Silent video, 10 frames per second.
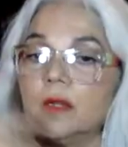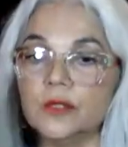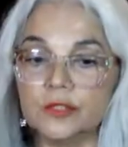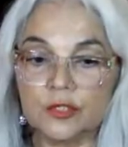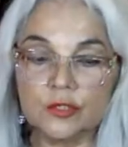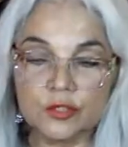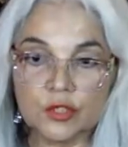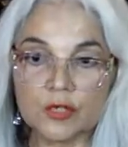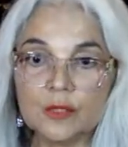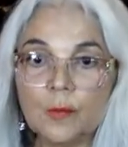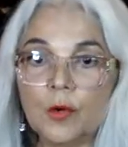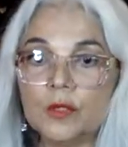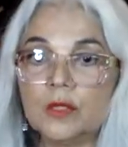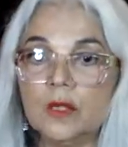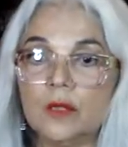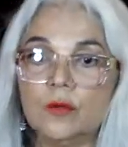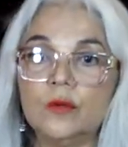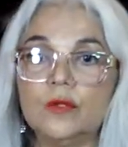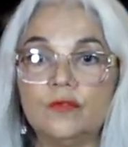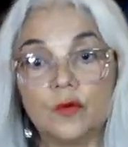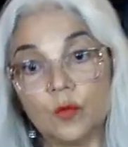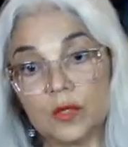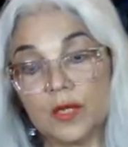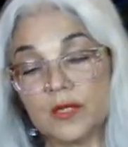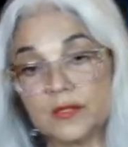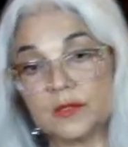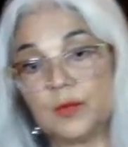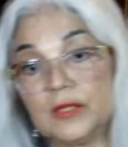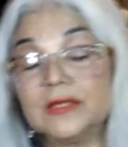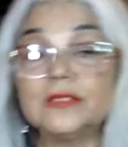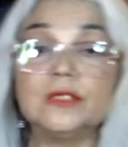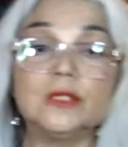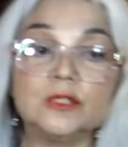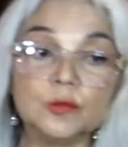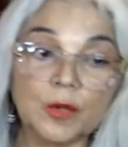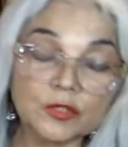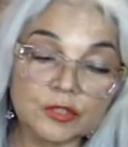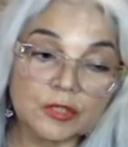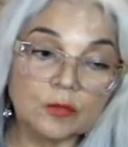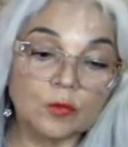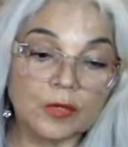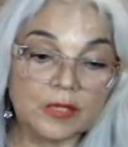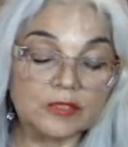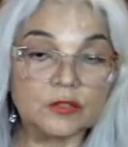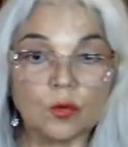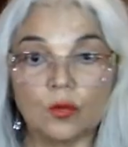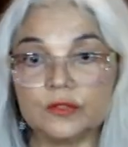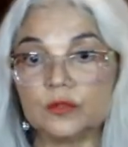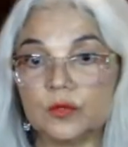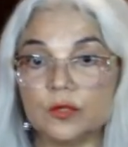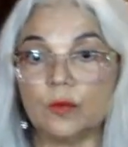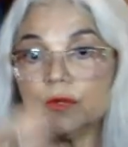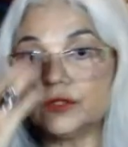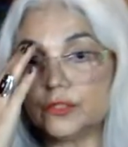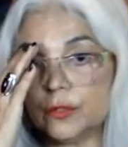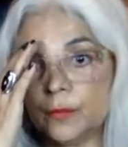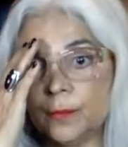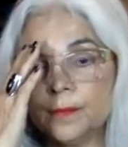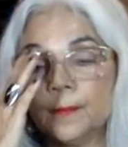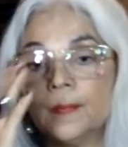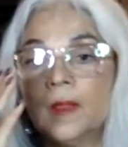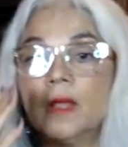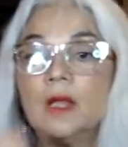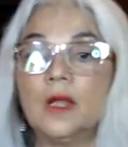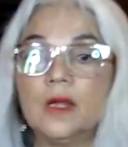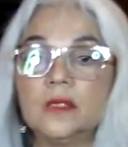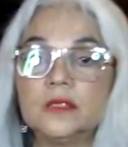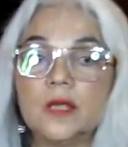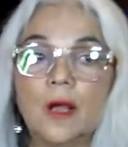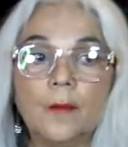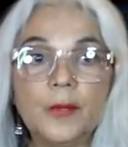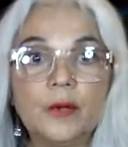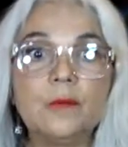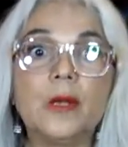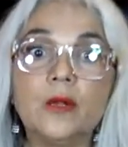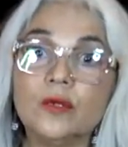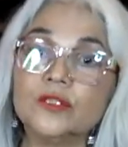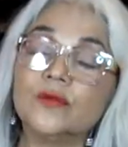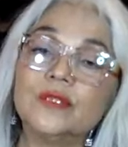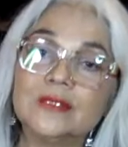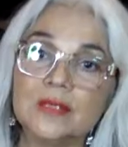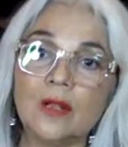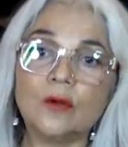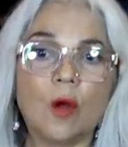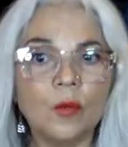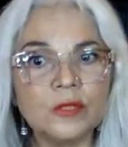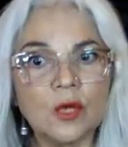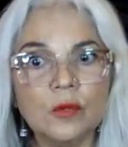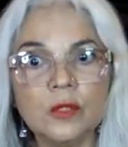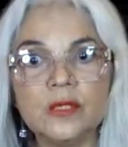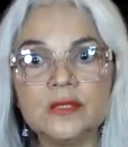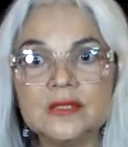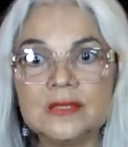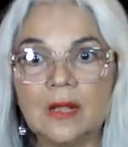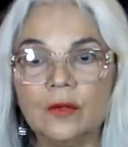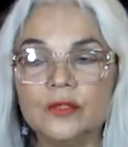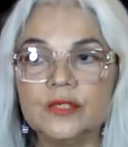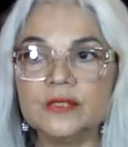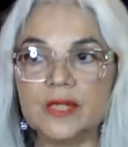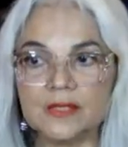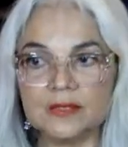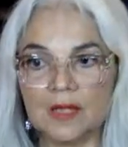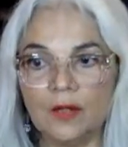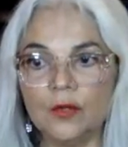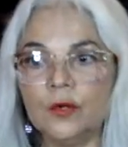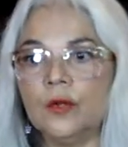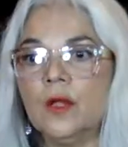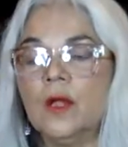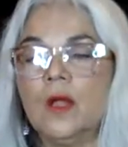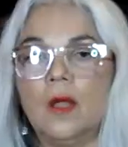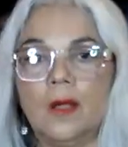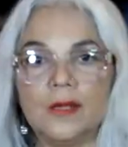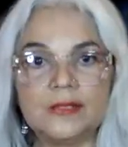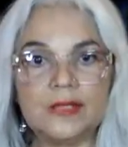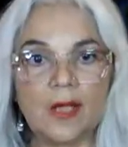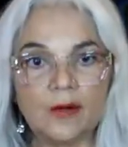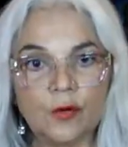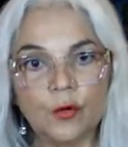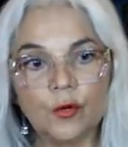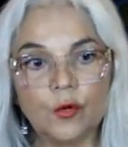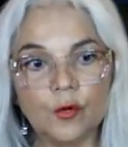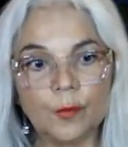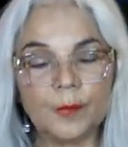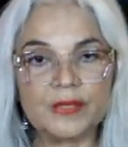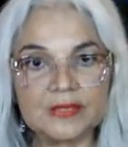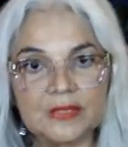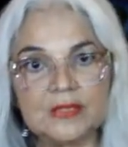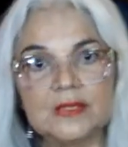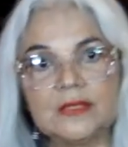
continue to check the market, not only for what has been listed, especially what has sold is what you want to do. And uh, bear in mind also the seller. Always go and look at the seller. Just that seller, is that her business?